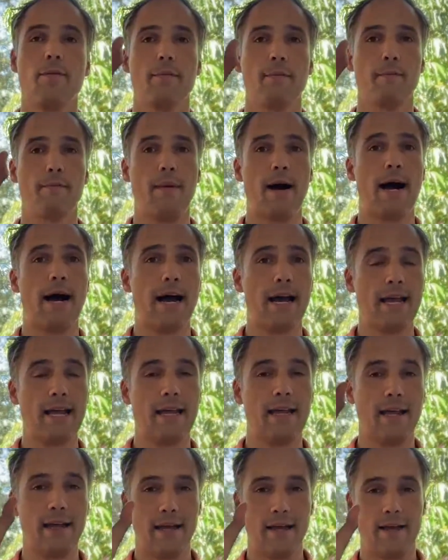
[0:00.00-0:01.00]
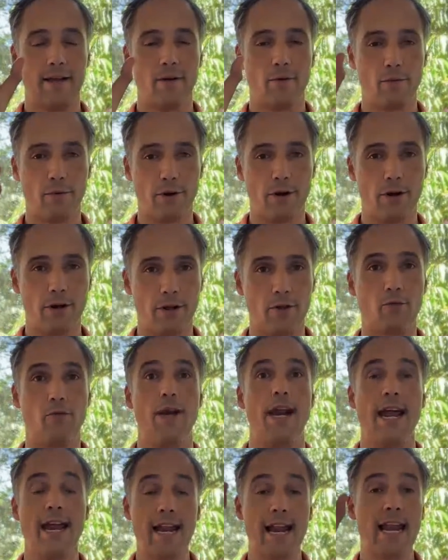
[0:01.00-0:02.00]
my world,
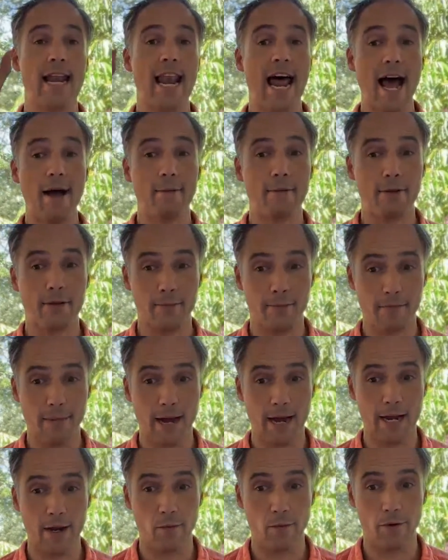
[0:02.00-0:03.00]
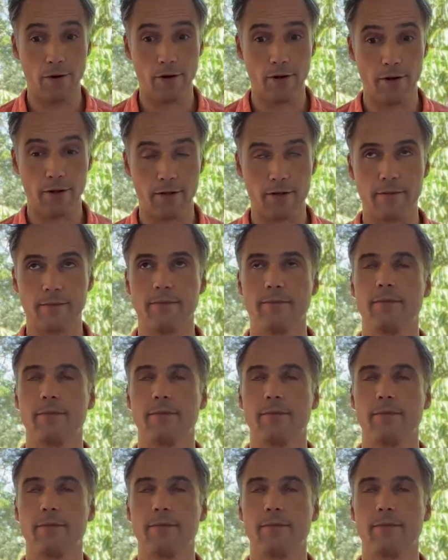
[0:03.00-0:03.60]
when I label my world,